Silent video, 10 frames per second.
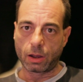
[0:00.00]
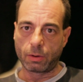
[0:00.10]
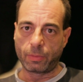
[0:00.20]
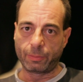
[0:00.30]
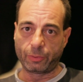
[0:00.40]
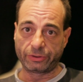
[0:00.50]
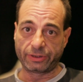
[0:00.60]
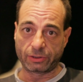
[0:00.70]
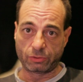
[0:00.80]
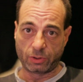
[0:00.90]
My body
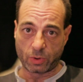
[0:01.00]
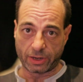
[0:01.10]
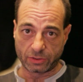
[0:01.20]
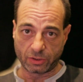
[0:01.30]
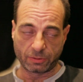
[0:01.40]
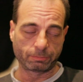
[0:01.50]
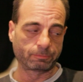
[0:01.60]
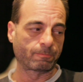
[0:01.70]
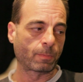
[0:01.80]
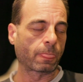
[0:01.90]
naturally wakes up.
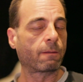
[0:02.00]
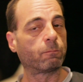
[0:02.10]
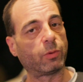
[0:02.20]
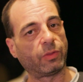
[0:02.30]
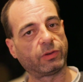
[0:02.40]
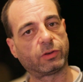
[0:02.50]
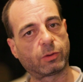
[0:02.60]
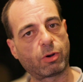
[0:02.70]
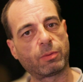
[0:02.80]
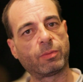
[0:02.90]
But this is the
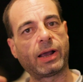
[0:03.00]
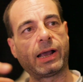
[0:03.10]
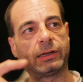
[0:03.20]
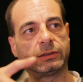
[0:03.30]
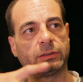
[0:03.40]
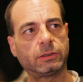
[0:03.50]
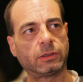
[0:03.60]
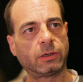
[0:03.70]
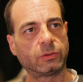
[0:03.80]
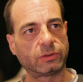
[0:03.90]
problem I had
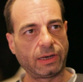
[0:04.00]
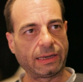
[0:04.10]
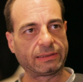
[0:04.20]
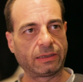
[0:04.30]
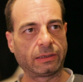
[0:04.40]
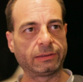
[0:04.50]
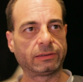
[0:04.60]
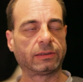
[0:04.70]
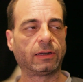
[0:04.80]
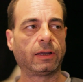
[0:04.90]
last
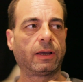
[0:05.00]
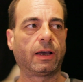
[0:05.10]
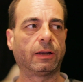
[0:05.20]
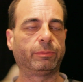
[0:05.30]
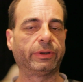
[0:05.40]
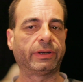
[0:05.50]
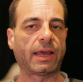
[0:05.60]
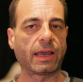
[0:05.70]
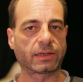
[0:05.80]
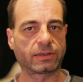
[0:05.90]
night. I'd been
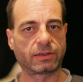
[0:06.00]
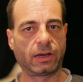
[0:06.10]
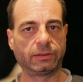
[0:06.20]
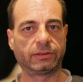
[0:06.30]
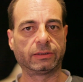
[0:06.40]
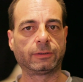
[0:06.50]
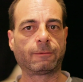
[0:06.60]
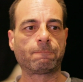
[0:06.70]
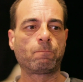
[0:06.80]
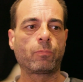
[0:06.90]
exercising,
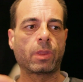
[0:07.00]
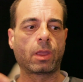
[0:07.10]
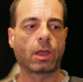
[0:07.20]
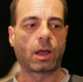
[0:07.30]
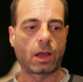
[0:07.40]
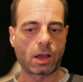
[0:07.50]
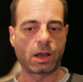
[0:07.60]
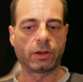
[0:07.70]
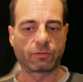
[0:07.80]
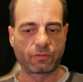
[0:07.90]

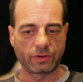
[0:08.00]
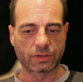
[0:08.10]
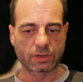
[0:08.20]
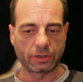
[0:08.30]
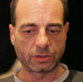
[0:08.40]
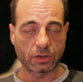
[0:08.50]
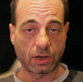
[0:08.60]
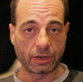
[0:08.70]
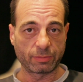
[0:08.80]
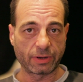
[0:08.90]
I'd physically
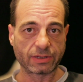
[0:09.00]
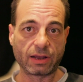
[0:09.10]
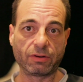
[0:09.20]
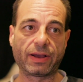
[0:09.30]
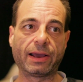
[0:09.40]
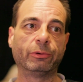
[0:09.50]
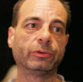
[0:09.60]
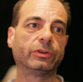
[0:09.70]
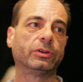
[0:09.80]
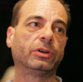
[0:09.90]
tired myself out,